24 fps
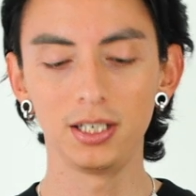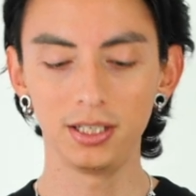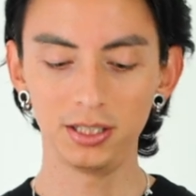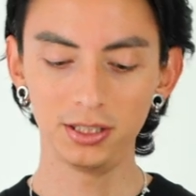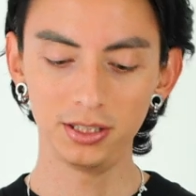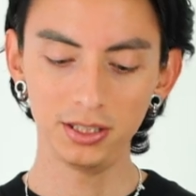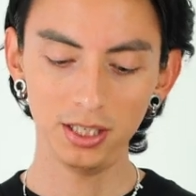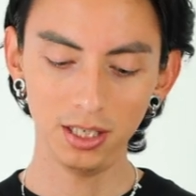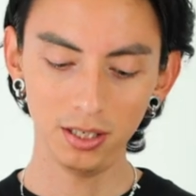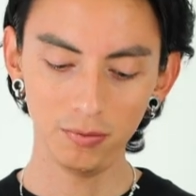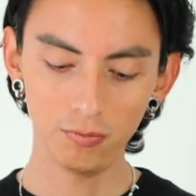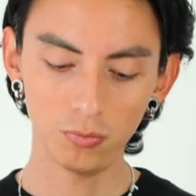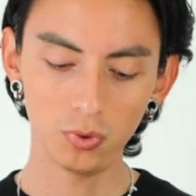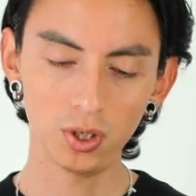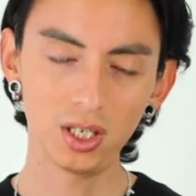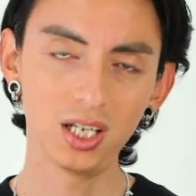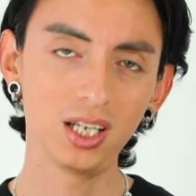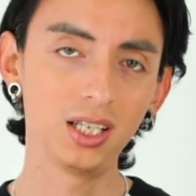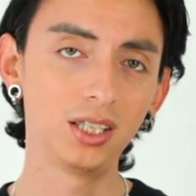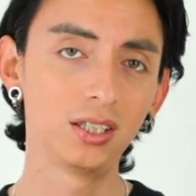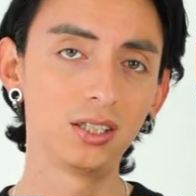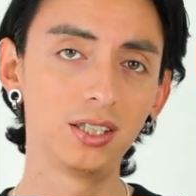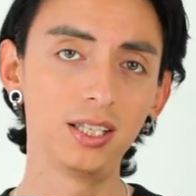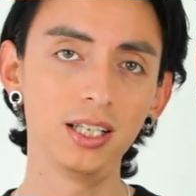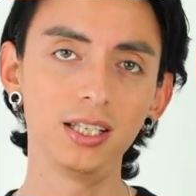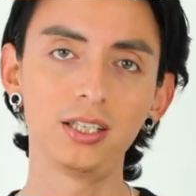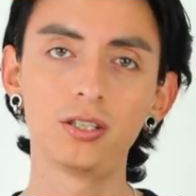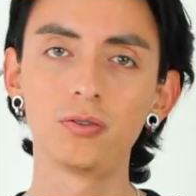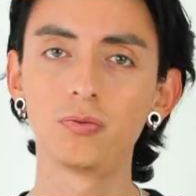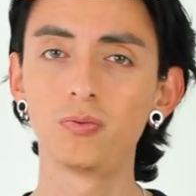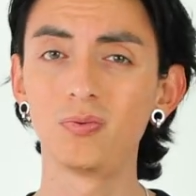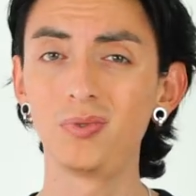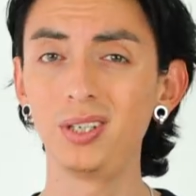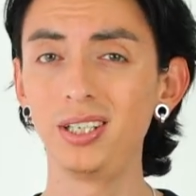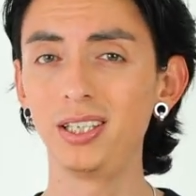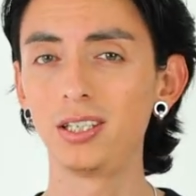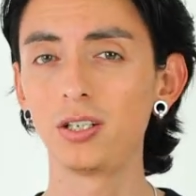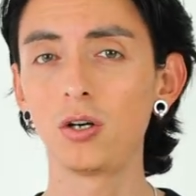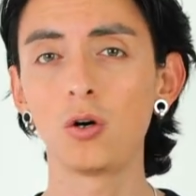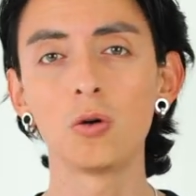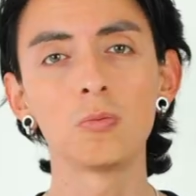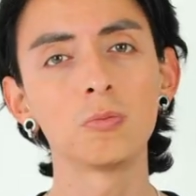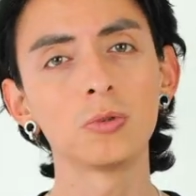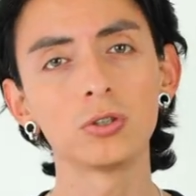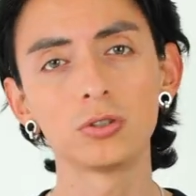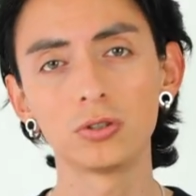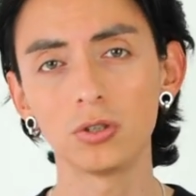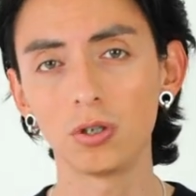the same what I did with
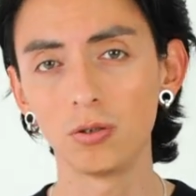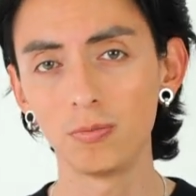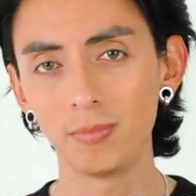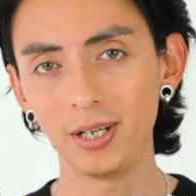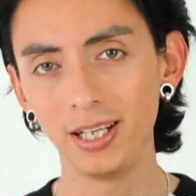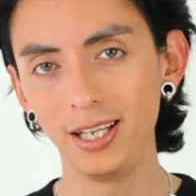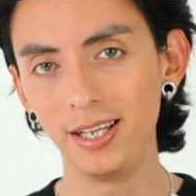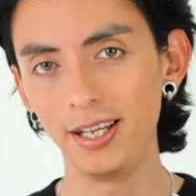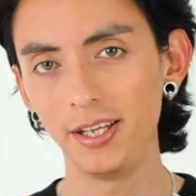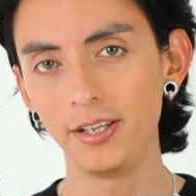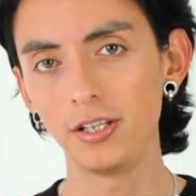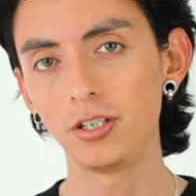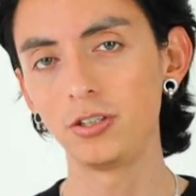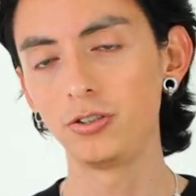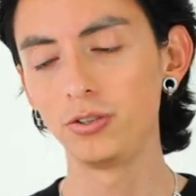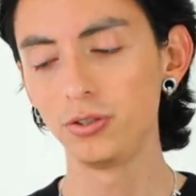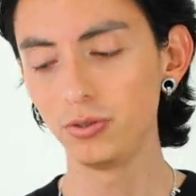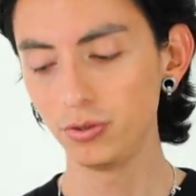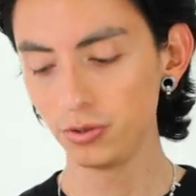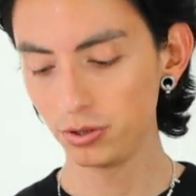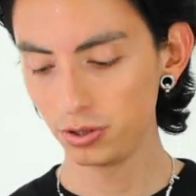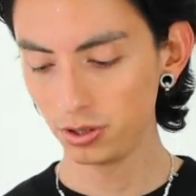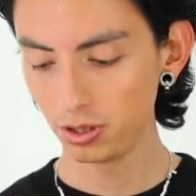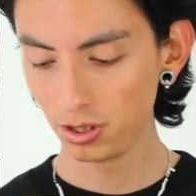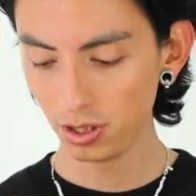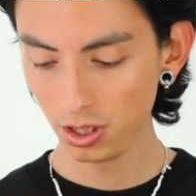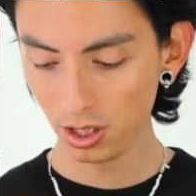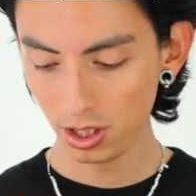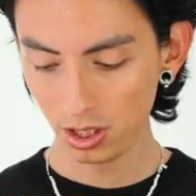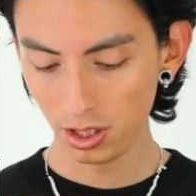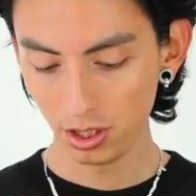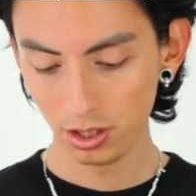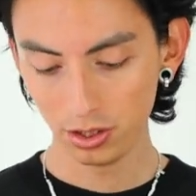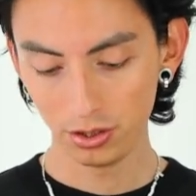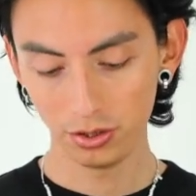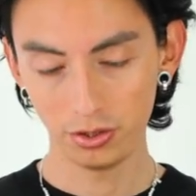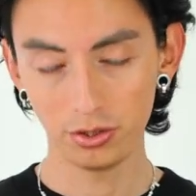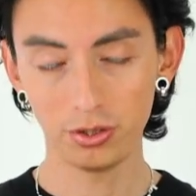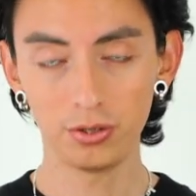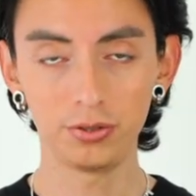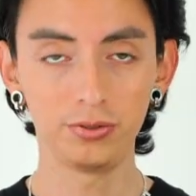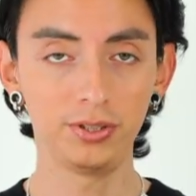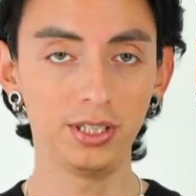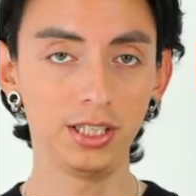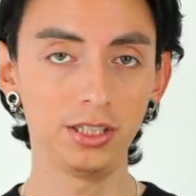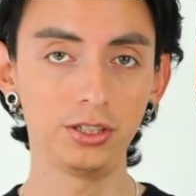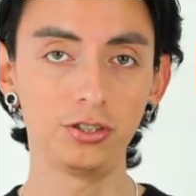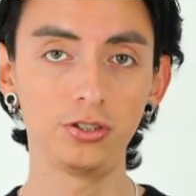almost all my leather shoes. So
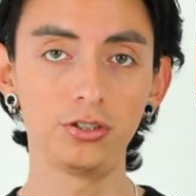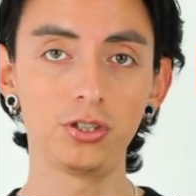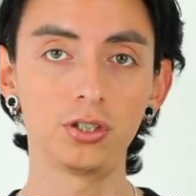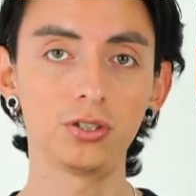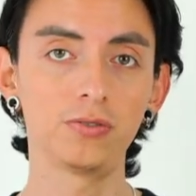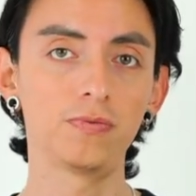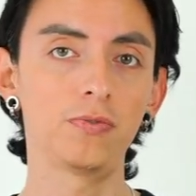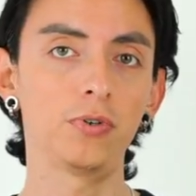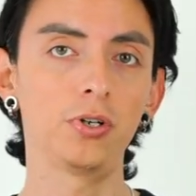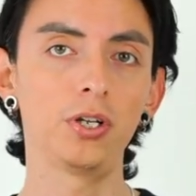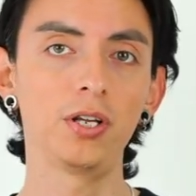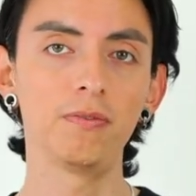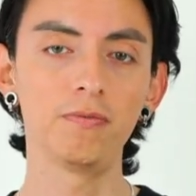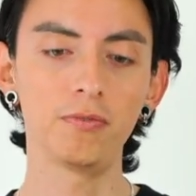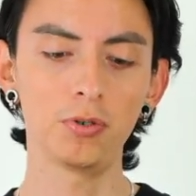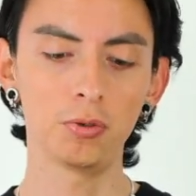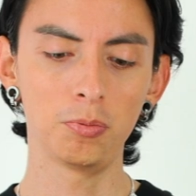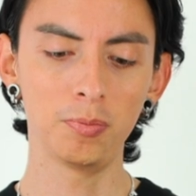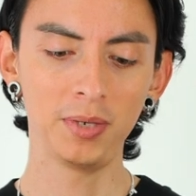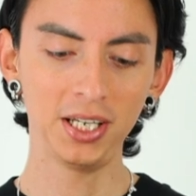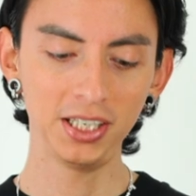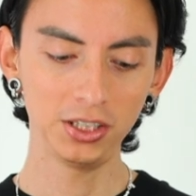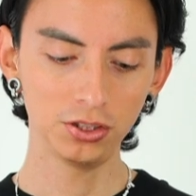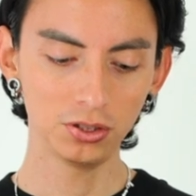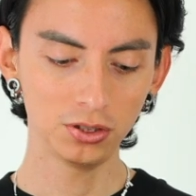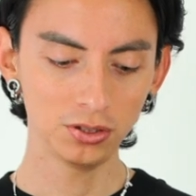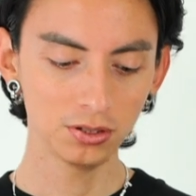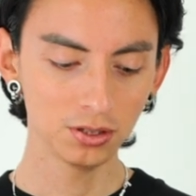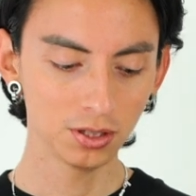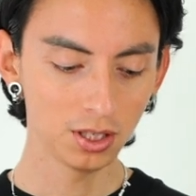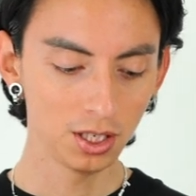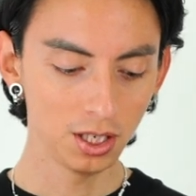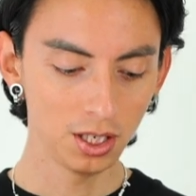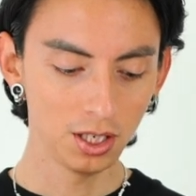that's just for your information.